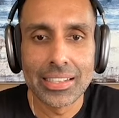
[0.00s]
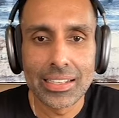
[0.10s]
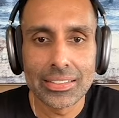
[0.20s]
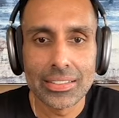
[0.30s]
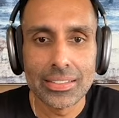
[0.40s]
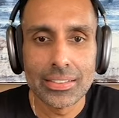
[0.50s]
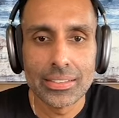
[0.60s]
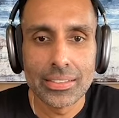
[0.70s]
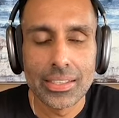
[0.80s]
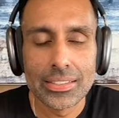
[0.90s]
connected,
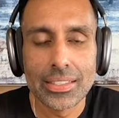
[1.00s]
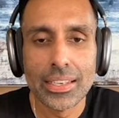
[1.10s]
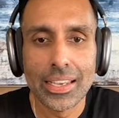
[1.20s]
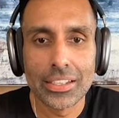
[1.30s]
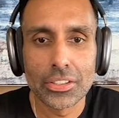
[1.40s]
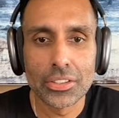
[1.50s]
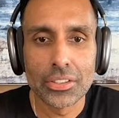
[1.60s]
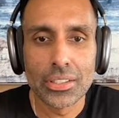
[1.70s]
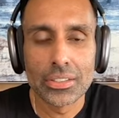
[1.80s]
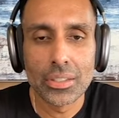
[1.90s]
and stay
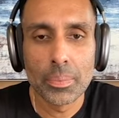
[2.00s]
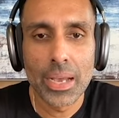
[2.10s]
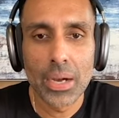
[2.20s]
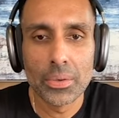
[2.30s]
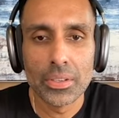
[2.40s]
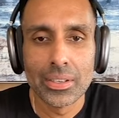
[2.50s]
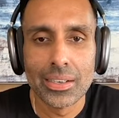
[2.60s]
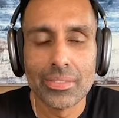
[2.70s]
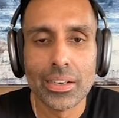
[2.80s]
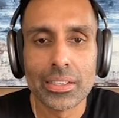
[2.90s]
anchored into the power
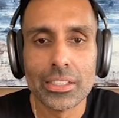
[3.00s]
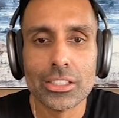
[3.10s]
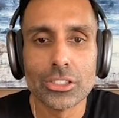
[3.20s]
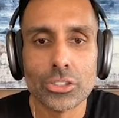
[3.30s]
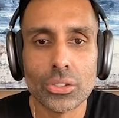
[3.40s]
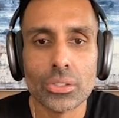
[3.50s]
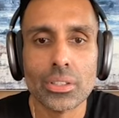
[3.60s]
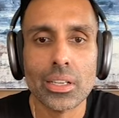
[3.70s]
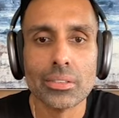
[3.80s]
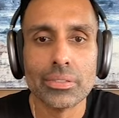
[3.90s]
of unconditional
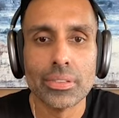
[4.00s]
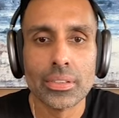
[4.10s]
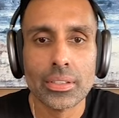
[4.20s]
love.